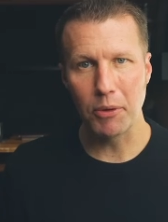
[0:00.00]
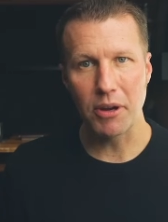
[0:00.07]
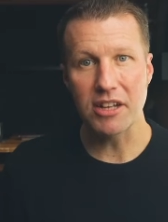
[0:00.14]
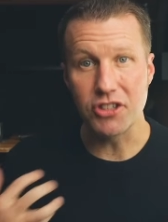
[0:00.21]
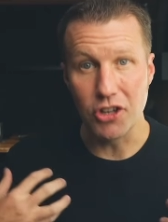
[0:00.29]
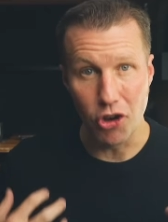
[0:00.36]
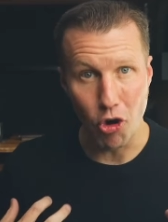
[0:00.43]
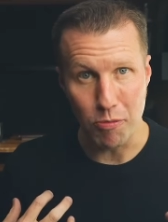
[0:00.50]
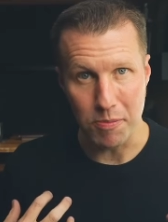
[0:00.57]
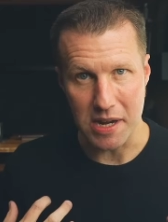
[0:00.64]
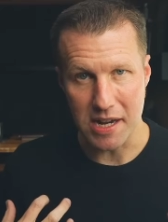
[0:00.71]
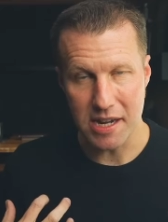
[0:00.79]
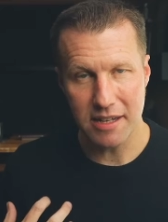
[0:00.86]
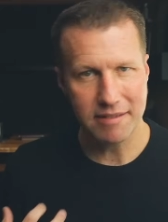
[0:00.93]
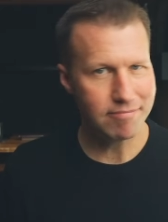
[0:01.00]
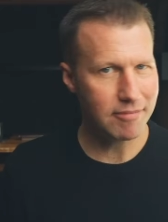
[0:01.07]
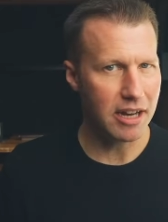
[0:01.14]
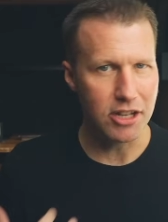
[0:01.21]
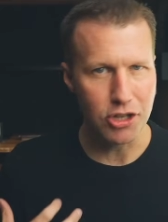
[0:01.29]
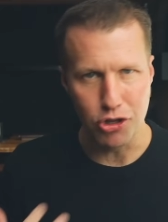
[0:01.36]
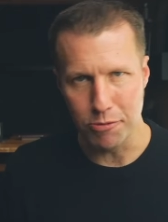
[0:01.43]
get to know me,
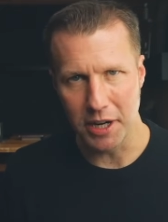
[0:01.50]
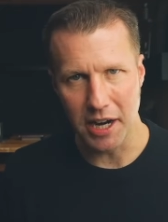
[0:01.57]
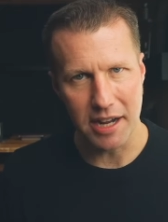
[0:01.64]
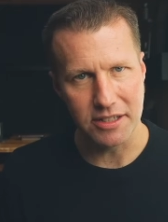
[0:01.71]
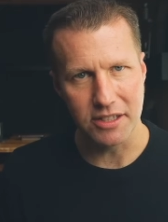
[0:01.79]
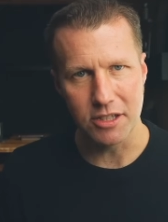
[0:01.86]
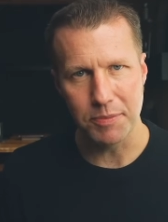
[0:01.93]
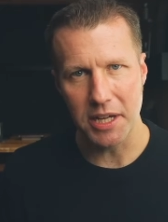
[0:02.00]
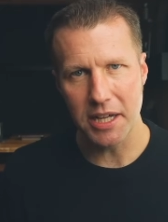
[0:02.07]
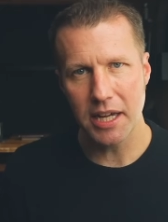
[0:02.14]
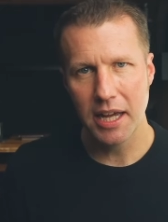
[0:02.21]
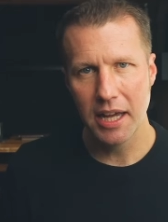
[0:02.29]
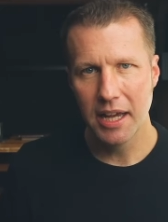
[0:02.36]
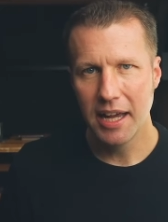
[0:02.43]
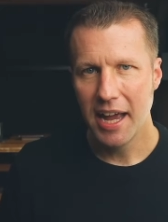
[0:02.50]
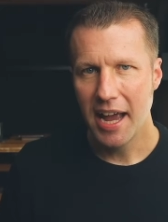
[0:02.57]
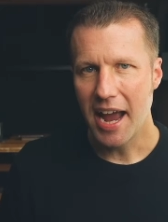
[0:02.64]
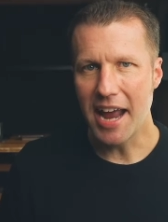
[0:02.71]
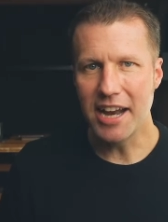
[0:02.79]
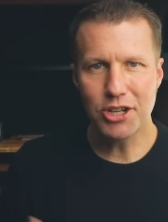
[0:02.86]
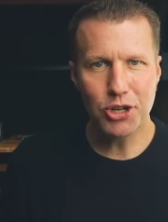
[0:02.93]
kind of humanizes me,
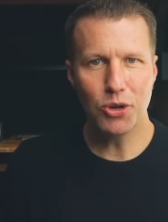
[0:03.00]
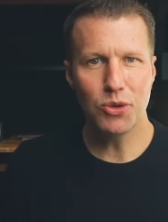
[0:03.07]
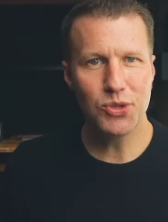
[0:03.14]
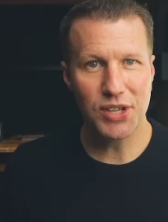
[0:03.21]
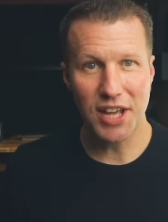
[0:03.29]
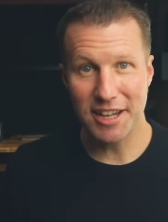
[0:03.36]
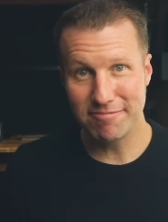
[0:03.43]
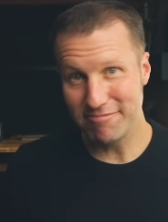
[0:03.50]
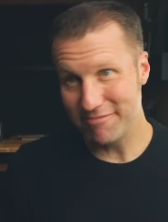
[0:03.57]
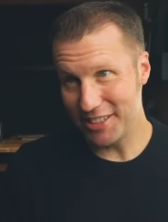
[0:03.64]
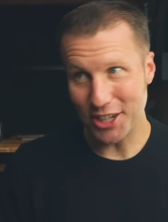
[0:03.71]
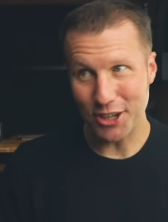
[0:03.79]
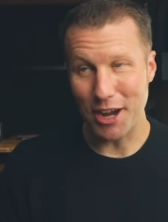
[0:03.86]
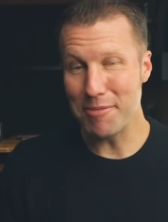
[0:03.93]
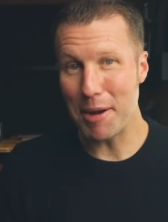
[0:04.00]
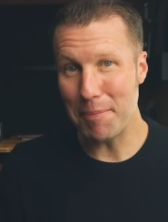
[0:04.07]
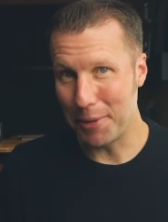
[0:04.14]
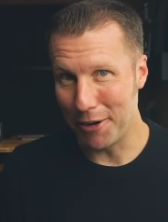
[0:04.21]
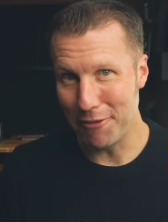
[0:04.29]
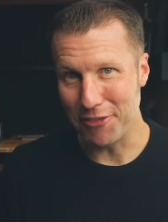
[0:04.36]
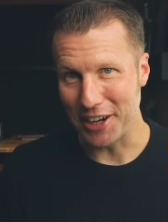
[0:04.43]
and it shows that, you know, I'm not
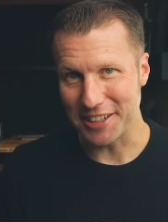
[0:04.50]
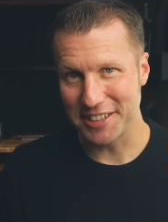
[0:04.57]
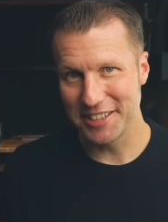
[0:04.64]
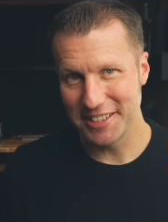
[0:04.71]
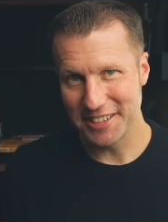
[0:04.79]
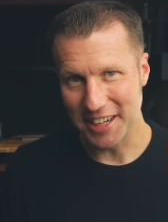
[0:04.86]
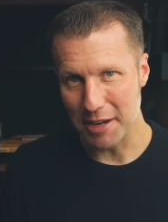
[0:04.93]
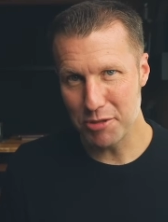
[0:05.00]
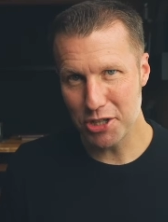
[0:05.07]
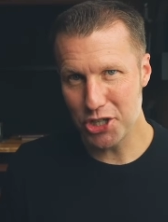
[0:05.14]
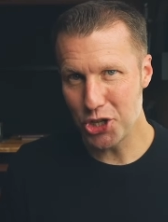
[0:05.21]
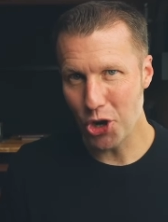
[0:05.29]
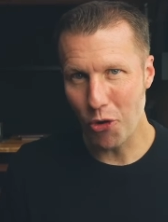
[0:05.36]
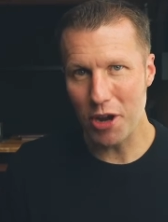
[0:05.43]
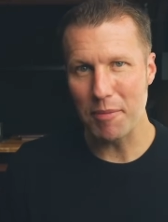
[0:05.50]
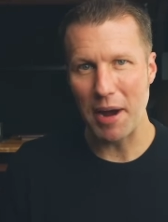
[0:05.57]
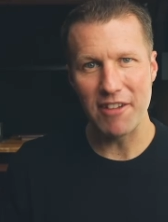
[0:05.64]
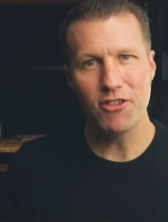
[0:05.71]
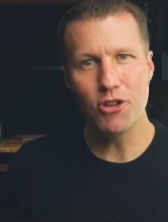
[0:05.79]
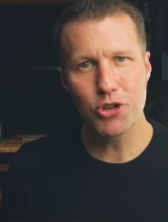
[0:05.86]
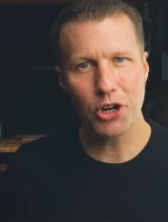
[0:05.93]
perfect. I'm just showing my
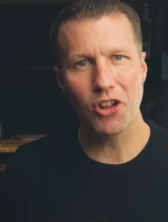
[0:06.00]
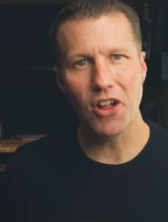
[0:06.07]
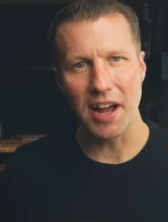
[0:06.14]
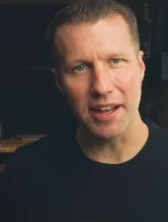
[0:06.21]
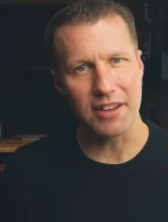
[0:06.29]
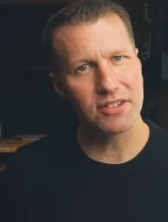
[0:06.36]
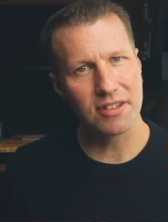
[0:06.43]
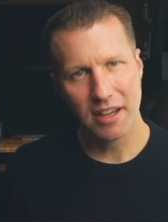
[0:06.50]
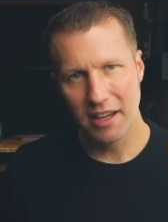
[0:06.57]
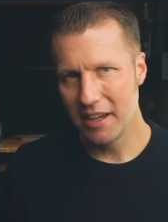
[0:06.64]
future clients